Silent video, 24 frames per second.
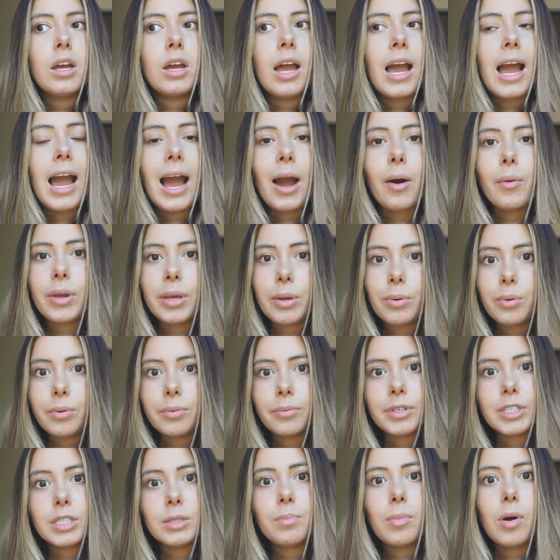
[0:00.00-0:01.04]
how he would
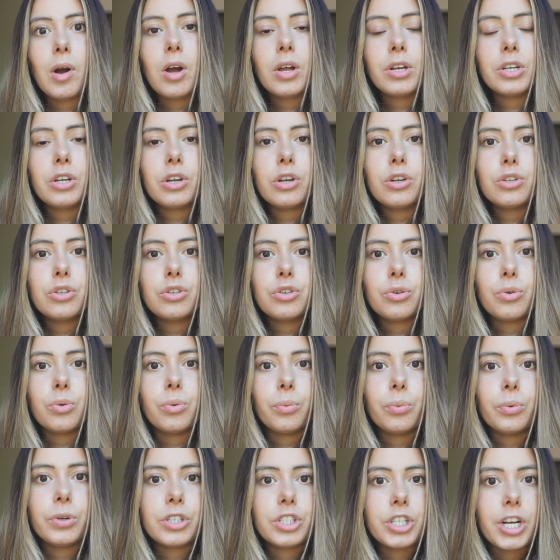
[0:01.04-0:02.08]
respond to
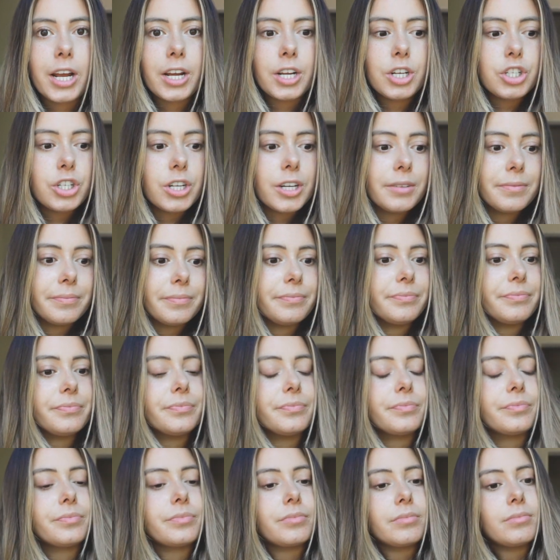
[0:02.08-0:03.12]
rejection.
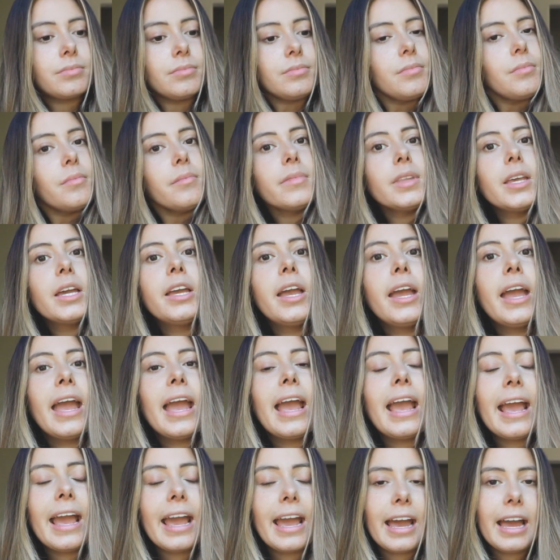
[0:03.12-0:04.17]

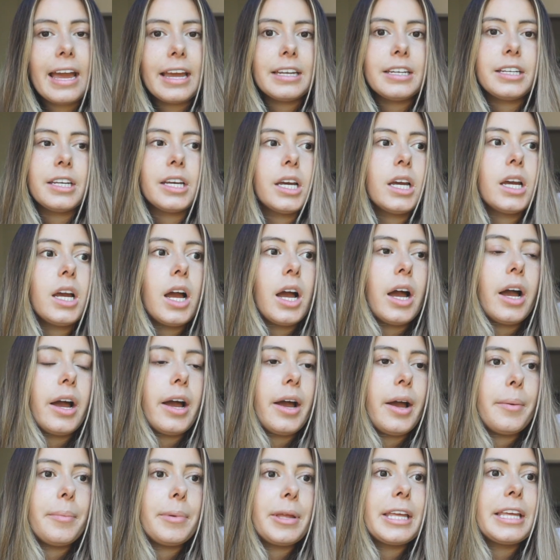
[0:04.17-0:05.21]
And
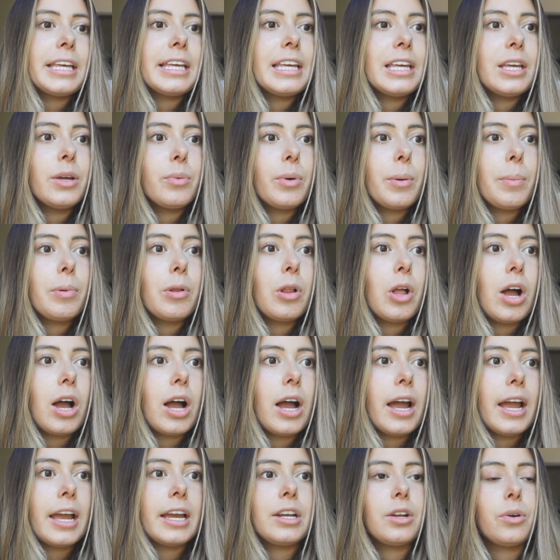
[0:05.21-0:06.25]
he
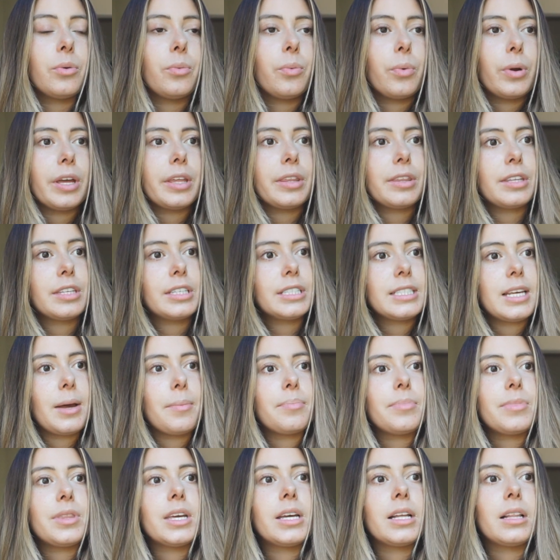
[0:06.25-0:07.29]
replied with
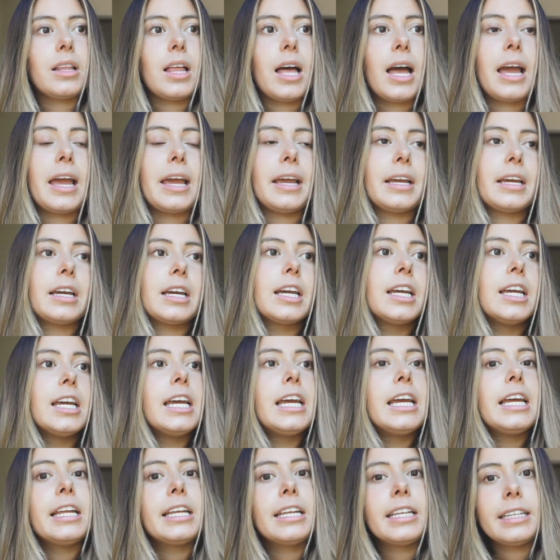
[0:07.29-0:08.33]
something like,
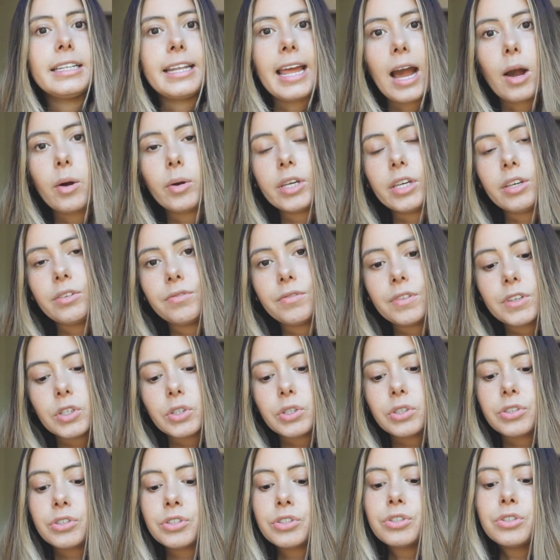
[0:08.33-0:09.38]
now he
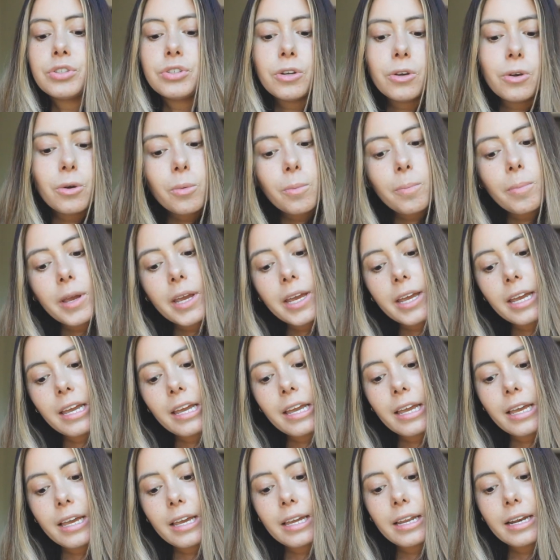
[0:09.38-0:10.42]
feels
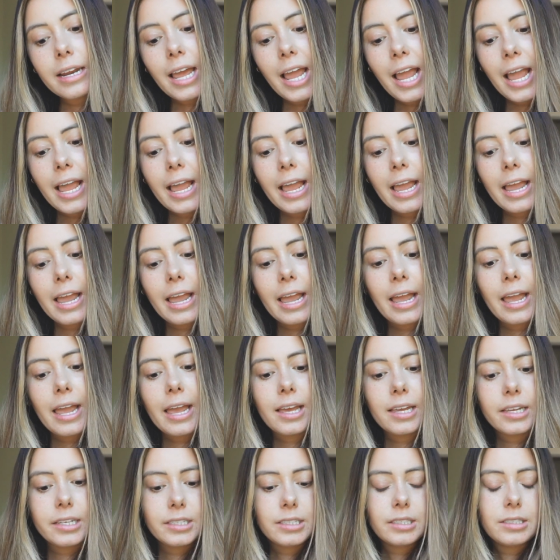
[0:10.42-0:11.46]
stupid,
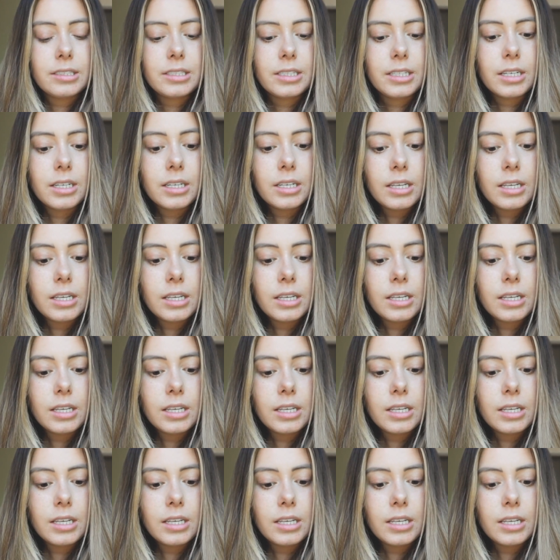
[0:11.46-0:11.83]
and